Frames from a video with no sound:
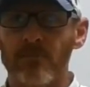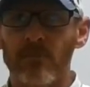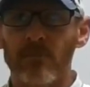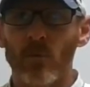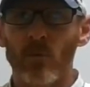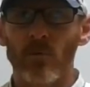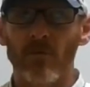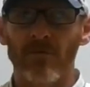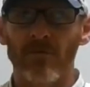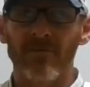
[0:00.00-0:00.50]

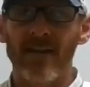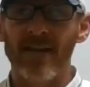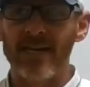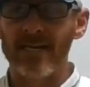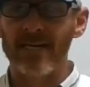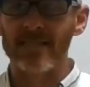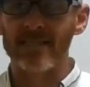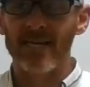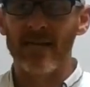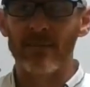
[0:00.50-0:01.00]
sort of a vague
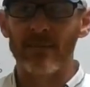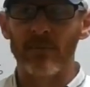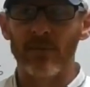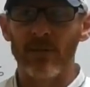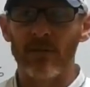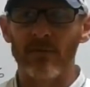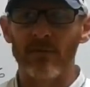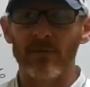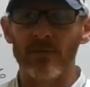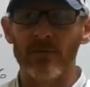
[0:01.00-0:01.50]
example
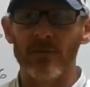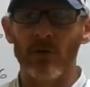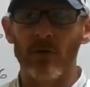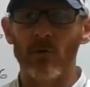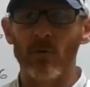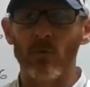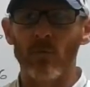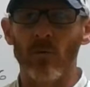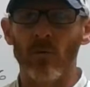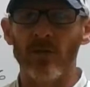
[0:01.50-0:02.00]
of it. So
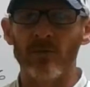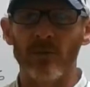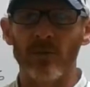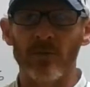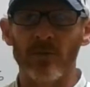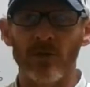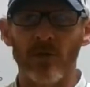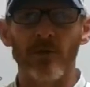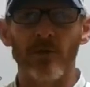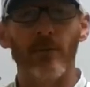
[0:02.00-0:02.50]
once we
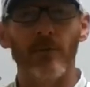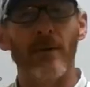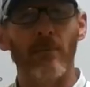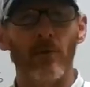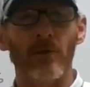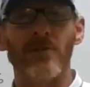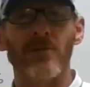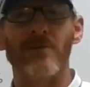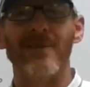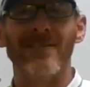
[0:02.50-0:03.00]
start doing
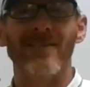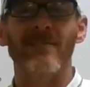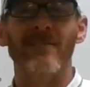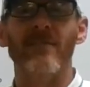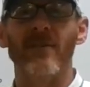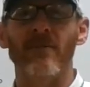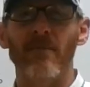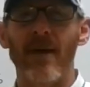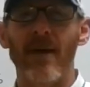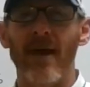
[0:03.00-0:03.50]
more
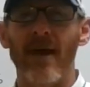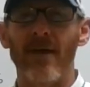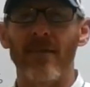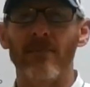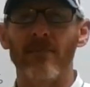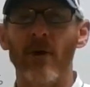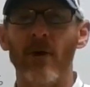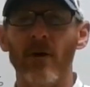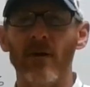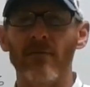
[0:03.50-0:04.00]
specific math
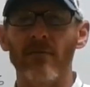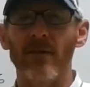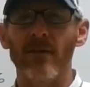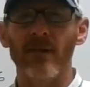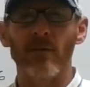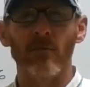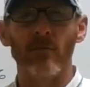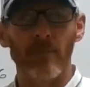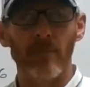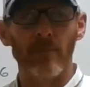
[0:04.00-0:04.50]
part of it,
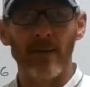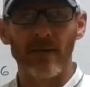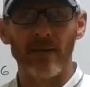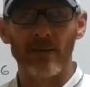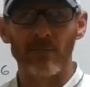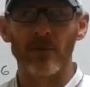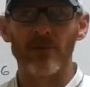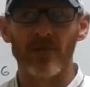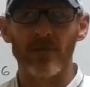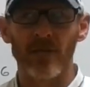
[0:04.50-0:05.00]
it will make
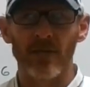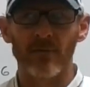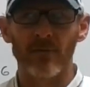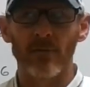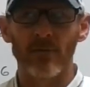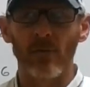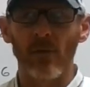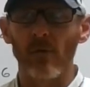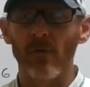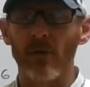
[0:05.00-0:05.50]
more sense.
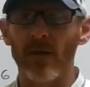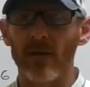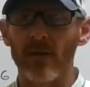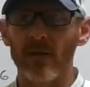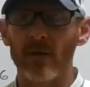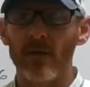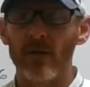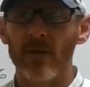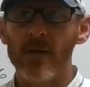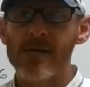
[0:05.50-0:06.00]
Okay,
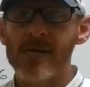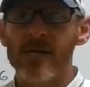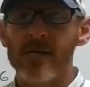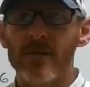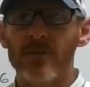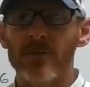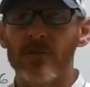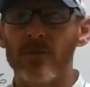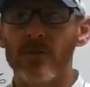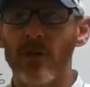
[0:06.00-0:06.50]

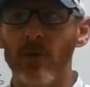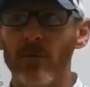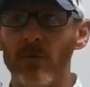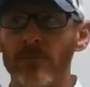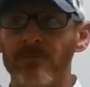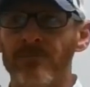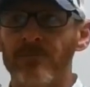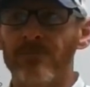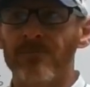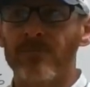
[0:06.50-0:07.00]
so
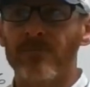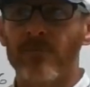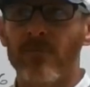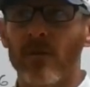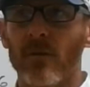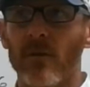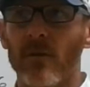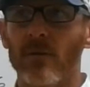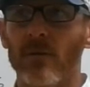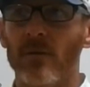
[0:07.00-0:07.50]

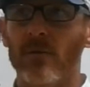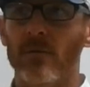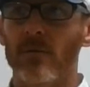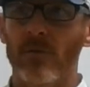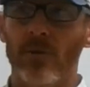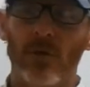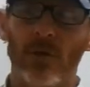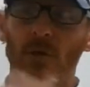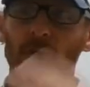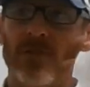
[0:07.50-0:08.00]

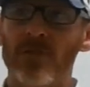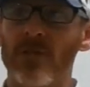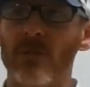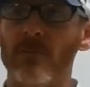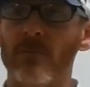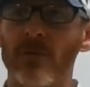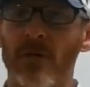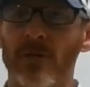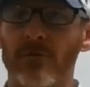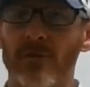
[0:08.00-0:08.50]
there are some
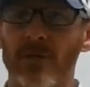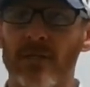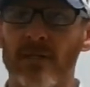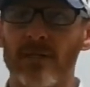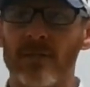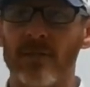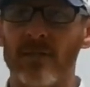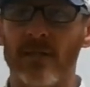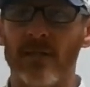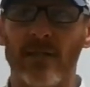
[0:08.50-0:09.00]

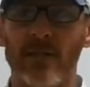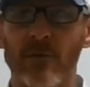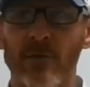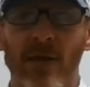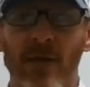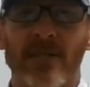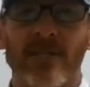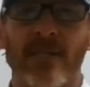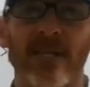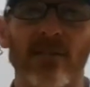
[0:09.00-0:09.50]
countries, and the
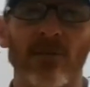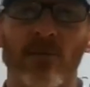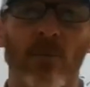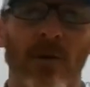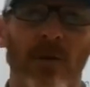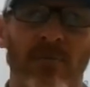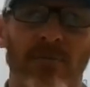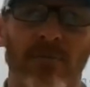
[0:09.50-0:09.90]
United States is one of